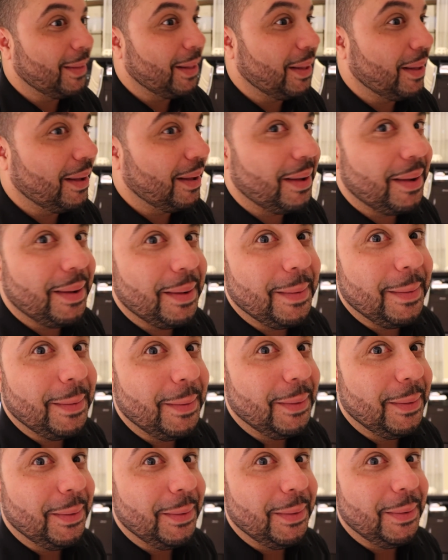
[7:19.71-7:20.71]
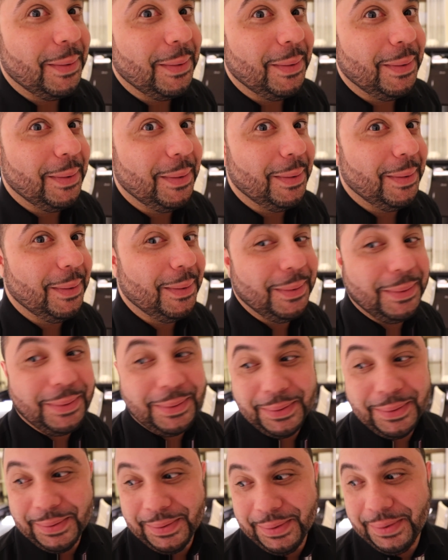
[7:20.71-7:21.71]
Care to be our taste tester?
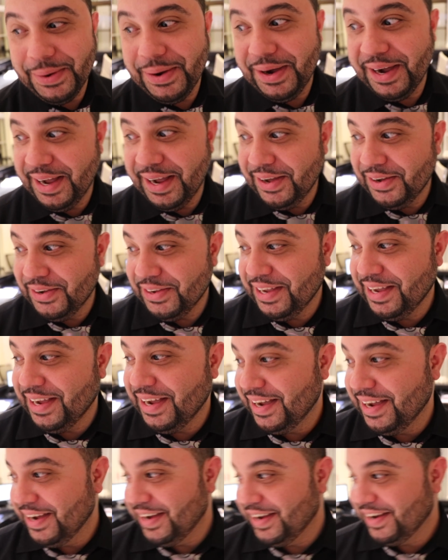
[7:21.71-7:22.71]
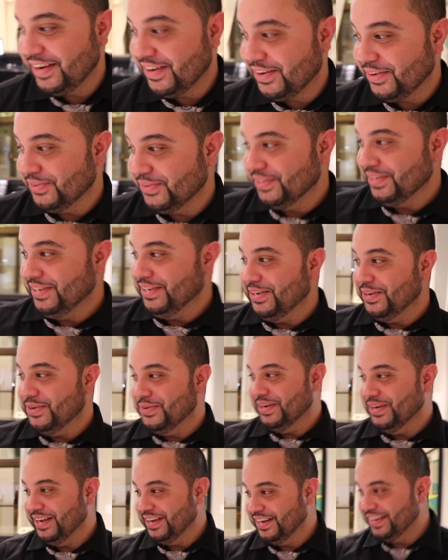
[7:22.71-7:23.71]
Ooh, hell yeah. Holy
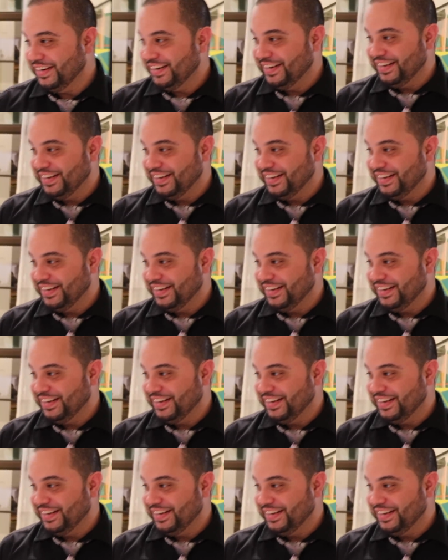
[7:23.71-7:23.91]
donut.